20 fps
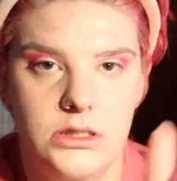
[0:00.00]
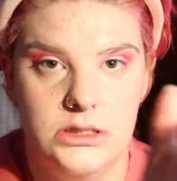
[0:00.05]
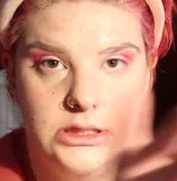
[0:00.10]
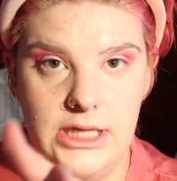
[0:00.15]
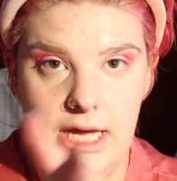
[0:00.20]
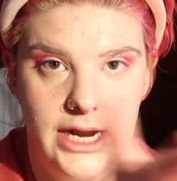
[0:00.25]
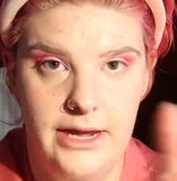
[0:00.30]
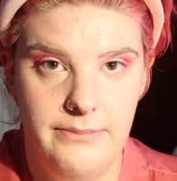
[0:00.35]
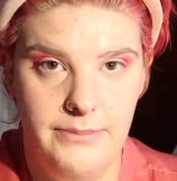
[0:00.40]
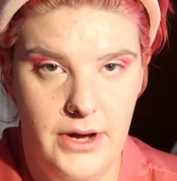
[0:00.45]

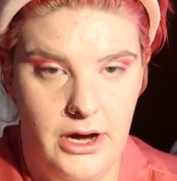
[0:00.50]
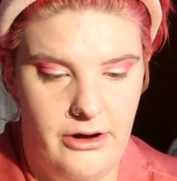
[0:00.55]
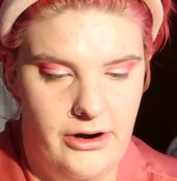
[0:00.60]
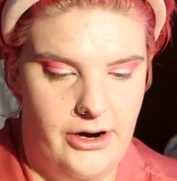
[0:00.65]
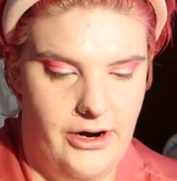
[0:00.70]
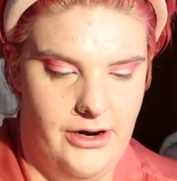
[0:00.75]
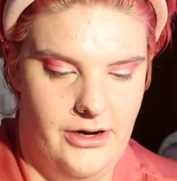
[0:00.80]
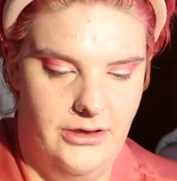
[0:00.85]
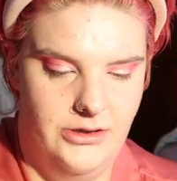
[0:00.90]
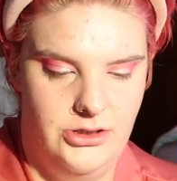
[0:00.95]
Setting
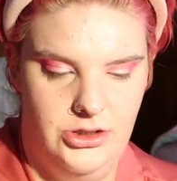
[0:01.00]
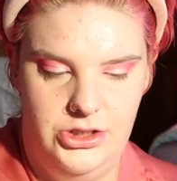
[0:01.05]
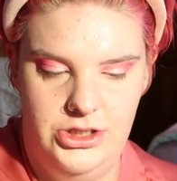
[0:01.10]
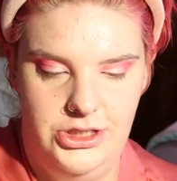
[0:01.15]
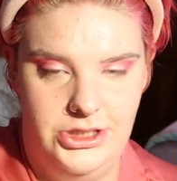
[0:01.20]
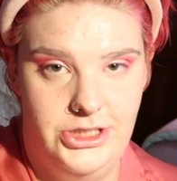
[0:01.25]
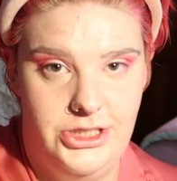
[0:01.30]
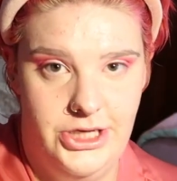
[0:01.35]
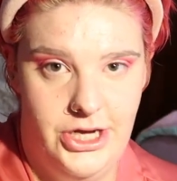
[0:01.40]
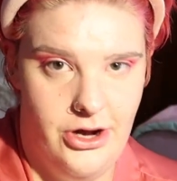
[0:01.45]
powder,
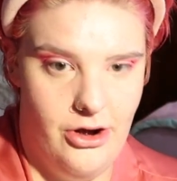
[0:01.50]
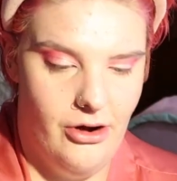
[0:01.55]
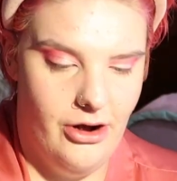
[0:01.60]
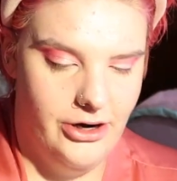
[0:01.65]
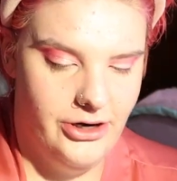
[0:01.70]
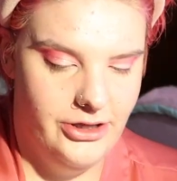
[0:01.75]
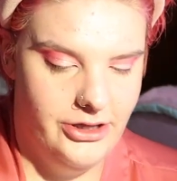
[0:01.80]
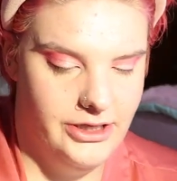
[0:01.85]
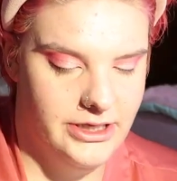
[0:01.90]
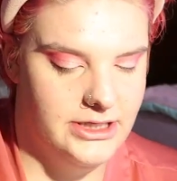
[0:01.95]
just to go
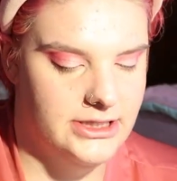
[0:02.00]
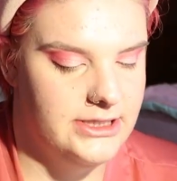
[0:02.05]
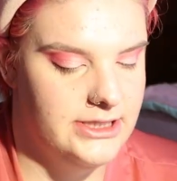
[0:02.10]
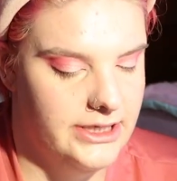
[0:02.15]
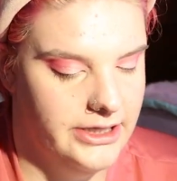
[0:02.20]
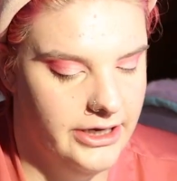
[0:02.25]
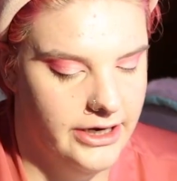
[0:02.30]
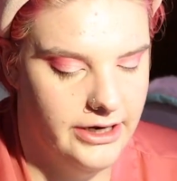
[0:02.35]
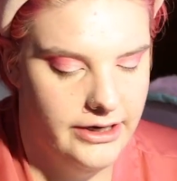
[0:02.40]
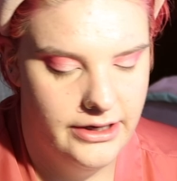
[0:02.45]
under the
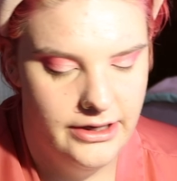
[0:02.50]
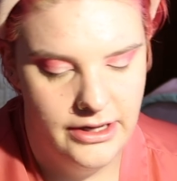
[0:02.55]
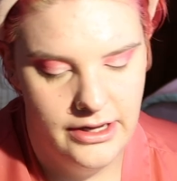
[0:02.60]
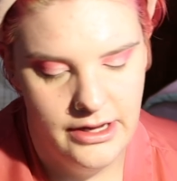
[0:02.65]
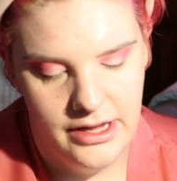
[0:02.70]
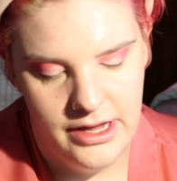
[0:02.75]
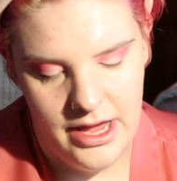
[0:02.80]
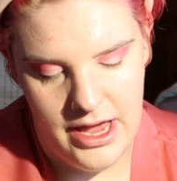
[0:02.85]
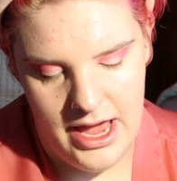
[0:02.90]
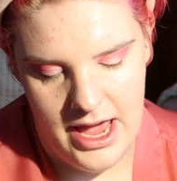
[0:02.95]
concealer
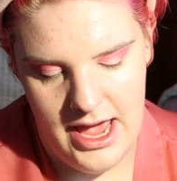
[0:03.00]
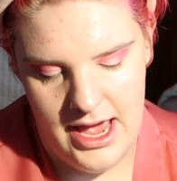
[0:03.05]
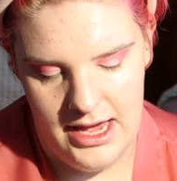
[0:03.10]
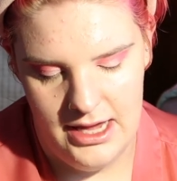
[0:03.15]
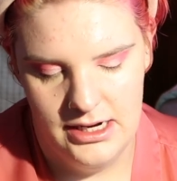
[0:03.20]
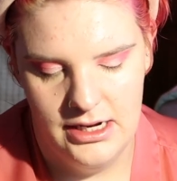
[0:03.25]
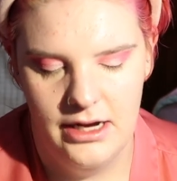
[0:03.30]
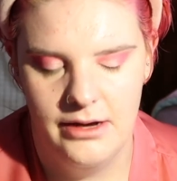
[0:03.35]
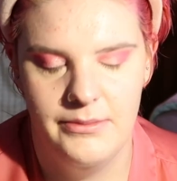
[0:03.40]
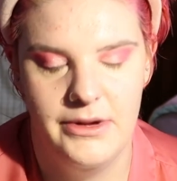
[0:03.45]

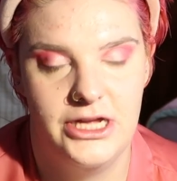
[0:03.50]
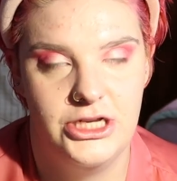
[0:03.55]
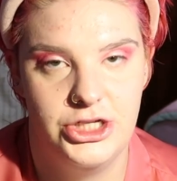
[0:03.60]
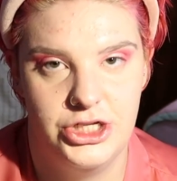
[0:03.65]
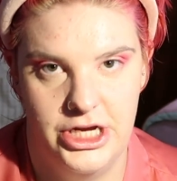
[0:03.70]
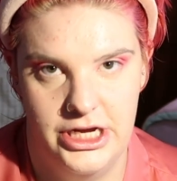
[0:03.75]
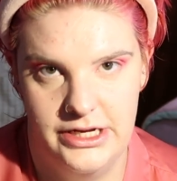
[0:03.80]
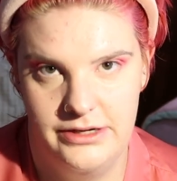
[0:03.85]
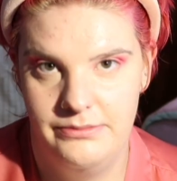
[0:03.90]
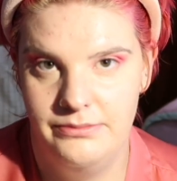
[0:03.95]
and on my
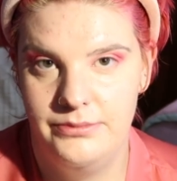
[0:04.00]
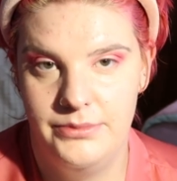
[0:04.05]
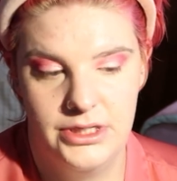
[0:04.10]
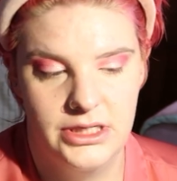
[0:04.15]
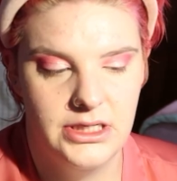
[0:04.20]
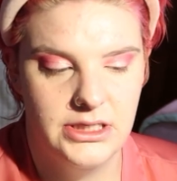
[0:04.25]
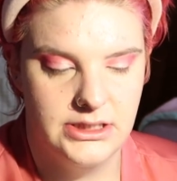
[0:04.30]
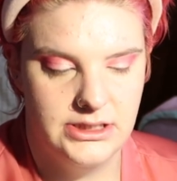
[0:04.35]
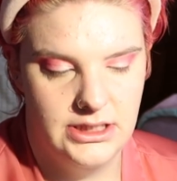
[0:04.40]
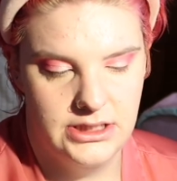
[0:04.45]
chin,
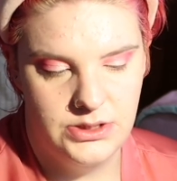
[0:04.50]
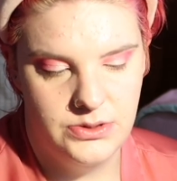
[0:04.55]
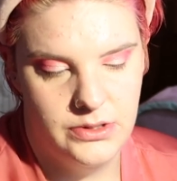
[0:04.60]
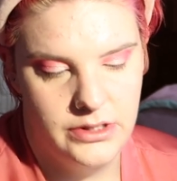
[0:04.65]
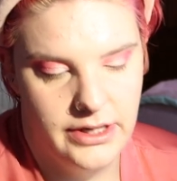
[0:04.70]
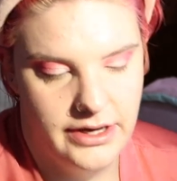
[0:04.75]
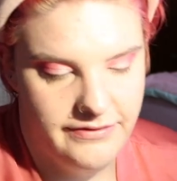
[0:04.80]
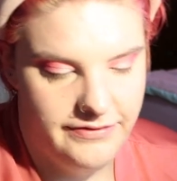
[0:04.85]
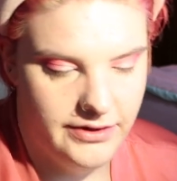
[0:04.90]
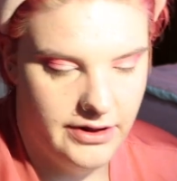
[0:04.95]
because that's
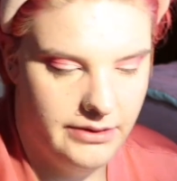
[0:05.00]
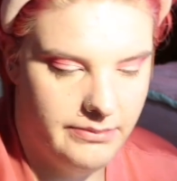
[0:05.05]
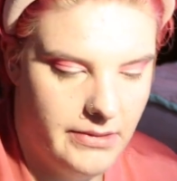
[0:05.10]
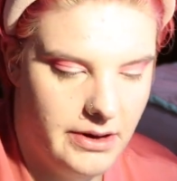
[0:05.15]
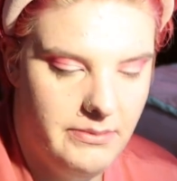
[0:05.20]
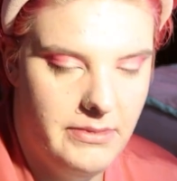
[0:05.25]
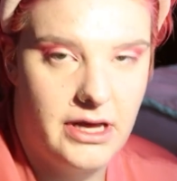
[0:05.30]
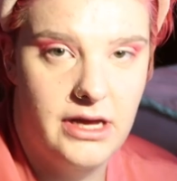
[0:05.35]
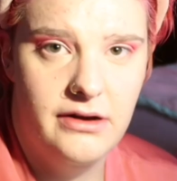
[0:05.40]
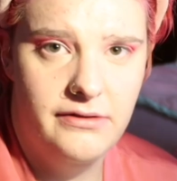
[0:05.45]
where I feel like
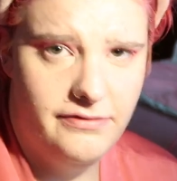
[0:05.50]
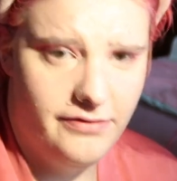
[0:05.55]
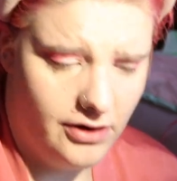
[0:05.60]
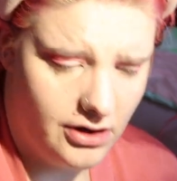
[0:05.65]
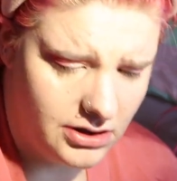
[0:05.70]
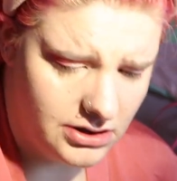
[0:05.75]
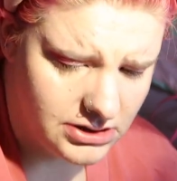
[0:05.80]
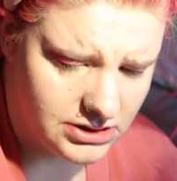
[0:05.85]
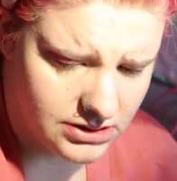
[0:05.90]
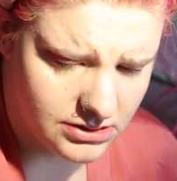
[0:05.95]
my makeup
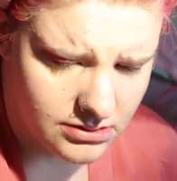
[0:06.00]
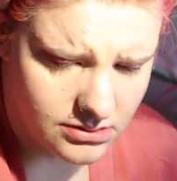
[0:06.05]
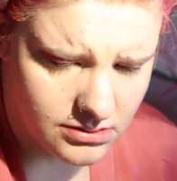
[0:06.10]
falls.